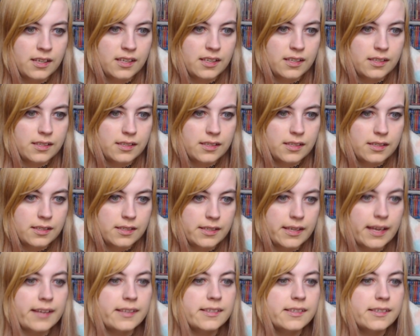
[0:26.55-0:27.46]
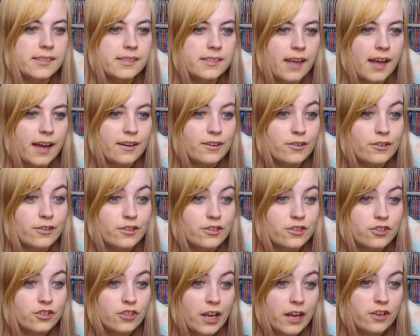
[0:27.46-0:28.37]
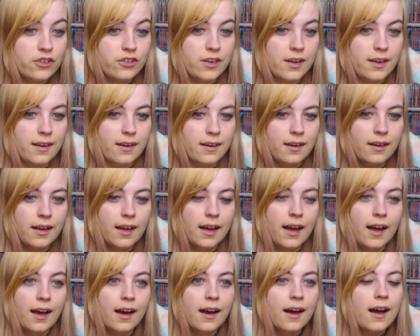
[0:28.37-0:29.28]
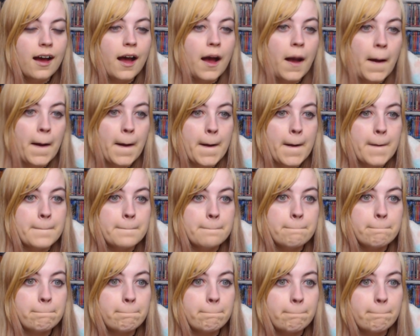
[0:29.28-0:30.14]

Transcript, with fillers: Is it six? Yes, titled Changing. Um,